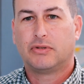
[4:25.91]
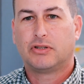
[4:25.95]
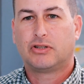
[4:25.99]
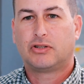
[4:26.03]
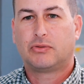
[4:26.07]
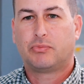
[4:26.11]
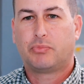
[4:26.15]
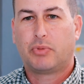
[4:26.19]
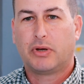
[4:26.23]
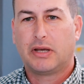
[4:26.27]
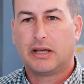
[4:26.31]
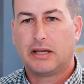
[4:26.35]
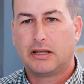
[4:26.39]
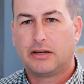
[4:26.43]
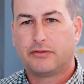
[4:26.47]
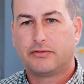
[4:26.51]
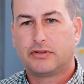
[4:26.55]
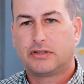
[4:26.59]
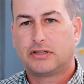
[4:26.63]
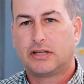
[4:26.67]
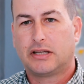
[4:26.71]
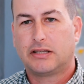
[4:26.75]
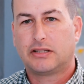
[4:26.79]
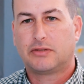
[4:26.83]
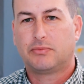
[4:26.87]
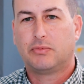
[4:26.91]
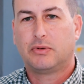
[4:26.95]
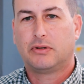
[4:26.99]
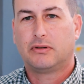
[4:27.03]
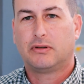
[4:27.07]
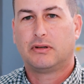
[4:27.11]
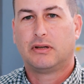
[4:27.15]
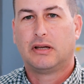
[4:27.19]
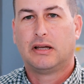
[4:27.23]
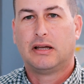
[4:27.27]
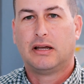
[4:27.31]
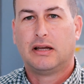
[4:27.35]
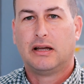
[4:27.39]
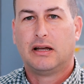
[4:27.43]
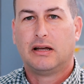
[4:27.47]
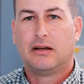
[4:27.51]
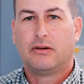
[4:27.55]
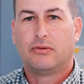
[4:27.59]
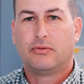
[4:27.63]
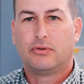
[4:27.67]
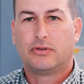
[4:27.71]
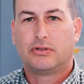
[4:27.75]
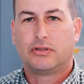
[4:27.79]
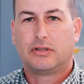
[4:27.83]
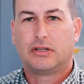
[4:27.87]
speed of assessment
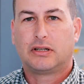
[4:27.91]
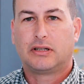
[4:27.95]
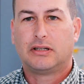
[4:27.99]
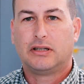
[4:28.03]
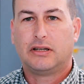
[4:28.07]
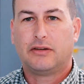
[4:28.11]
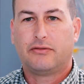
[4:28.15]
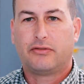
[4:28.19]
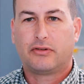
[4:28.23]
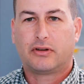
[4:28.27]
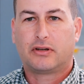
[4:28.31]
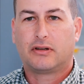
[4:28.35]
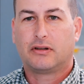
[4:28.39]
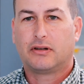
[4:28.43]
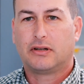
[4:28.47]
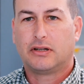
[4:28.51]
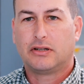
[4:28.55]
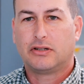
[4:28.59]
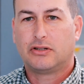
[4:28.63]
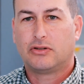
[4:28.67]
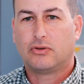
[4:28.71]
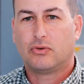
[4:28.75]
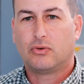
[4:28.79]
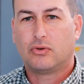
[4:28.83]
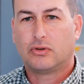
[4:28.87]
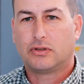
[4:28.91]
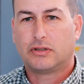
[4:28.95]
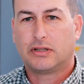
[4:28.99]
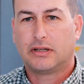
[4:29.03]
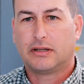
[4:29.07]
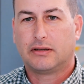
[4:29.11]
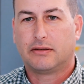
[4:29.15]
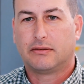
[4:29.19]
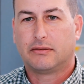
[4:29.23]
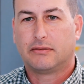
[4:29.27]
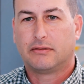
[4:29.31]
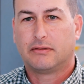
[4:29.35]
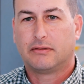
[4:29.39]
was significantly shorter